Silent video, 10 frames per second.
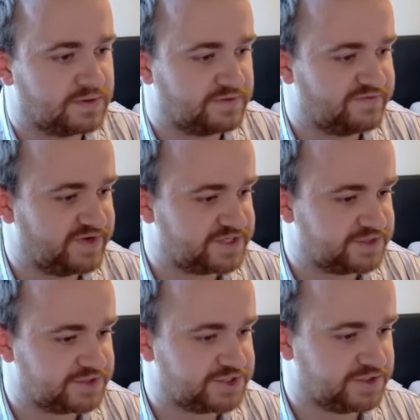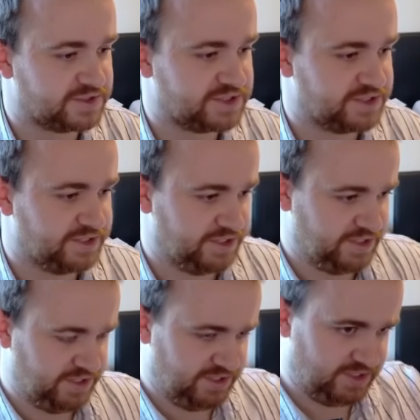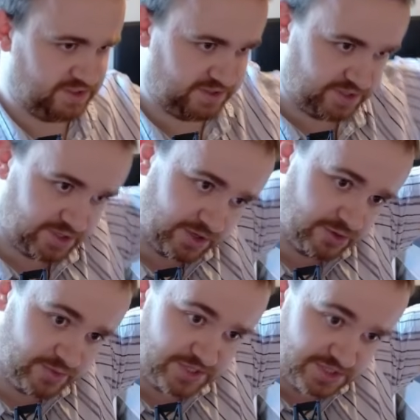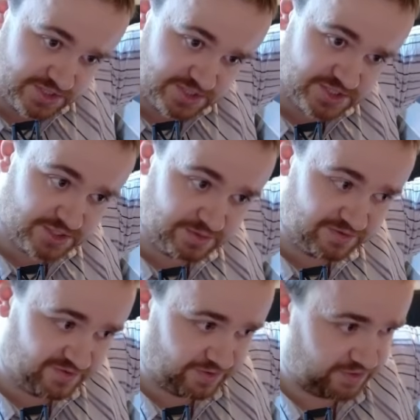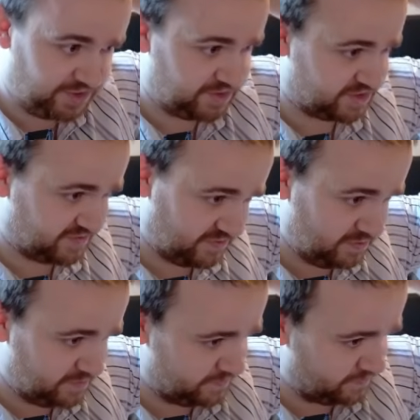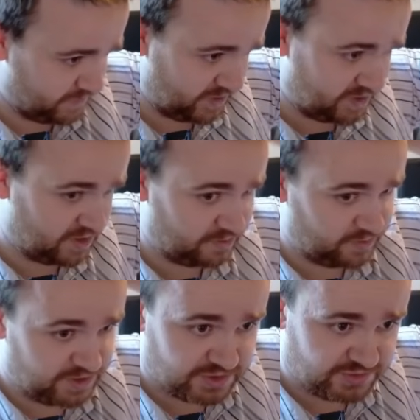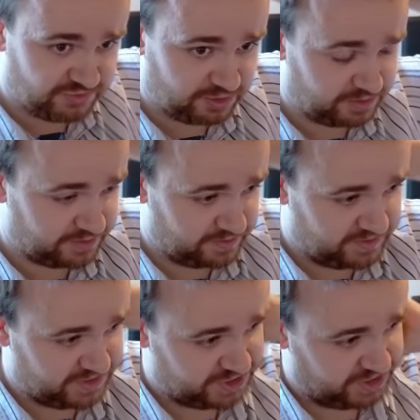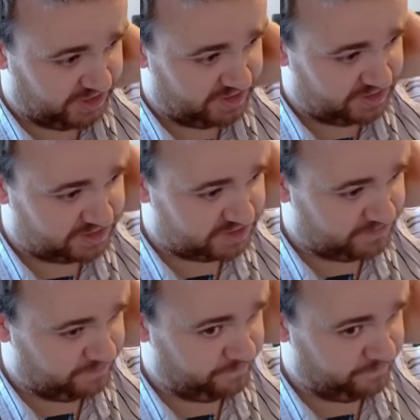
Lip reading: Vasco shot. I don't think KOBY's going to be very useful. We could drop this Shanks.